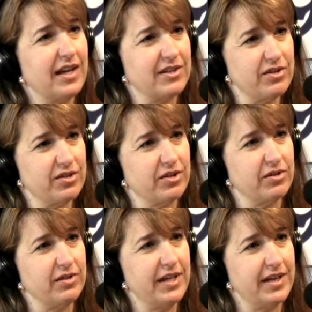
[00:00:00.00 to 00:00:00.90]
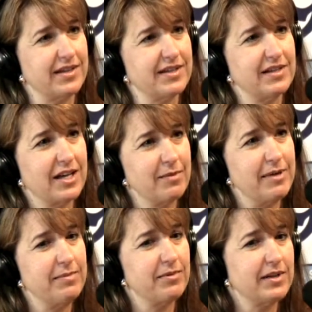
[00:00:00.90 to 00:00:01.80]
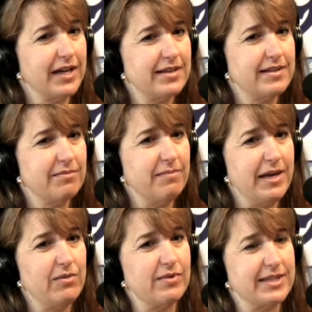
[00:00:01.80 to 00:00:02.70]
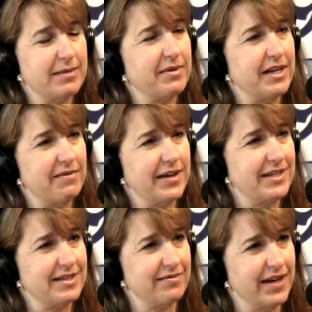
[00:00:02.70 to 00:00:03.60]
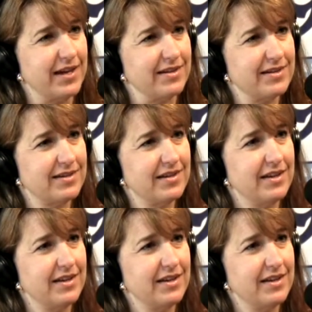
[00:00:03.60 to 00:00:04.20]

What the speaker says: That's true, yes. And a lot of people like to meet with somebody face to face.